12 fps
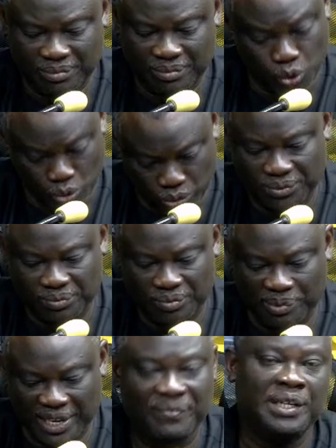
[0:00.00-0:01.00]
was
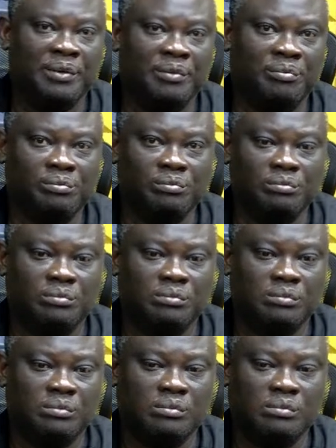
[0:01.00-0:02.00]
having
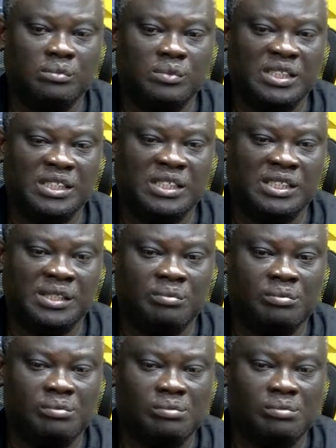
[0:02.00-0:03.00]
this
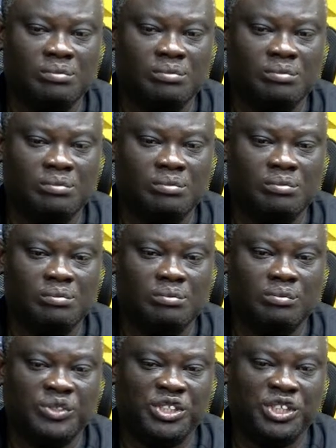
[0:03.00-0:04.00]

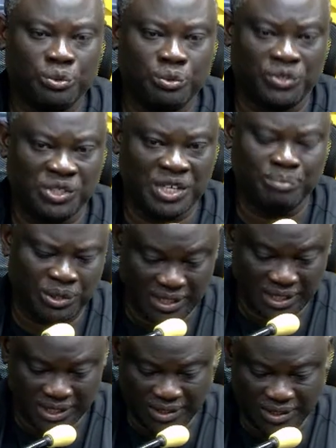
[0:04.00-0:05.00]
issue of trust now because
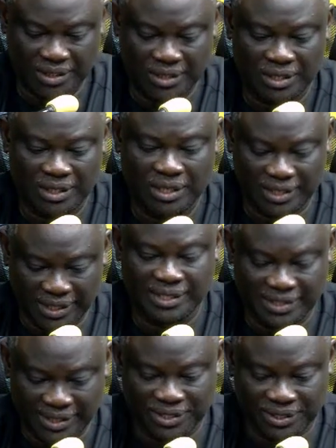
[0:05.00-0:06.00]
this is
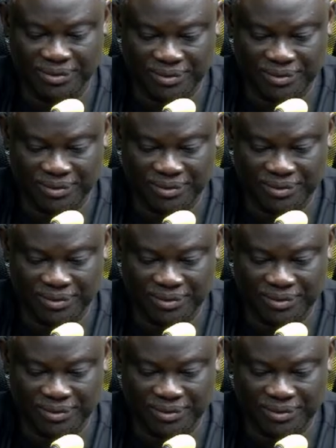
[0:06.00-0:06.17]
serious.